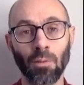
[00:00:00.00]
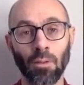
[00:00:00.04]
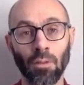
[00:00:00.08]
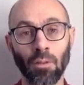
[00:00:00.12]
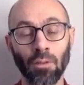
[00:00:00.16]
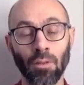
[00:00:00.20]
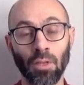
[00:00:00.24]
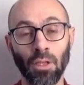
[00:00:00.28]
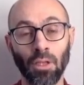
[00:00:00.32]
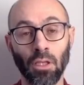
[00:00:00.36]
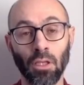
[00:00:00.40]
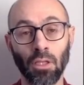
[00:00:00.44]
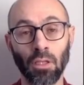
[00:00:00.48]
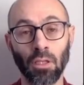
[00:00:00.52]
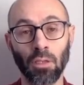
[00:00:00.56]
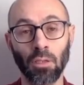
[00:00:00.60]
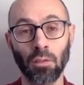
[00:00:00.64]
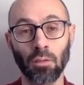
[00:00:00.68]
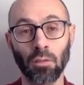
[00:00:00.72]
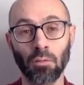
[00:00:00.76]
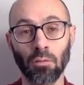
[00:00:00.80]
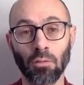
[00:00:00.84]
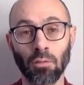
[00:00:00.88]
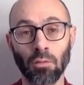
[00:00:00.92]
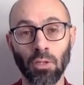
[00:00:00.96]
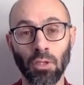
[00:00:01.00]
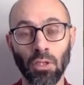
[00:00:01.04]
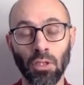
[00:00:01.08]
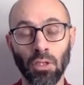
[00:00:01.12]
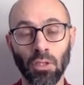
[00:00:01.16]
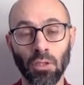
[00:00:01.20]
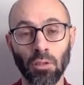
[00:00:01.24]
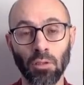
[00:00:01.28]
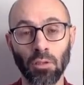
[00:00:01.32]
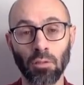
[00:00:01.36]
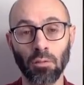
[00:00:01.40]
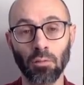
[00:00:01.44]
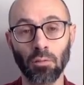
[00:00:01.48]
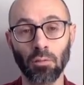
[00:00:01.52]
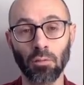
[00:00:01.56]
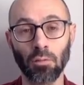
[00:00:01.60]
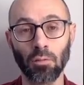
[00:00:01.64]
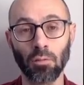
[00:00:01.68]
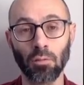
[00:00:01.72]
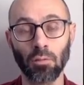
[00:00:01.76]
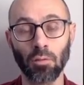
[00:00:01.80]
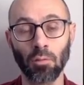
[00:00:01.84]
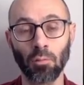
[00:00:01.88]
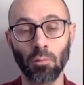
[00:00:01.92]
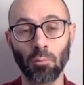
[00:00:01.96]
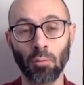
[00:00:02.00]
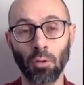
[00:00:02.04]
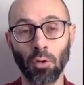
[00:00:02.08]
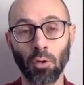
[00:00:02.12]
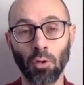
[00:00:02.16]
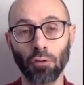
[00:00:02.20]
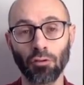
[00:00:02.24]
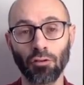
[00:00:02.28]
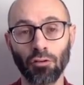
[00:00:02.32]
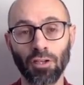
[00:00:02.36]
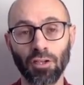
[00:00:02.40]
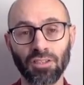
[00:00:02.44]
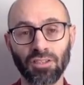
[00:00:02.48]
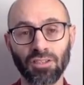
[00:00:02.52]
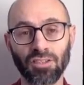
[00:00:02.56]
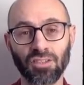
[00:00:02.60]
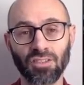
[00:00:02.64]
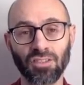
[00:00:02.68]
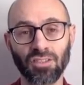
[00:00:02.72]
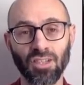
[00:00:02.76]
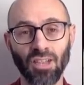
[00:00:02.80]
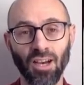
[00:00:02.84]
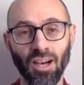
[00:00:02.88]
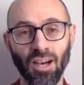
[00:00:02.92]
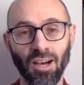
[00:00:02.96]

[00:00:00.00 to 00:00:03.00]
the the the murderous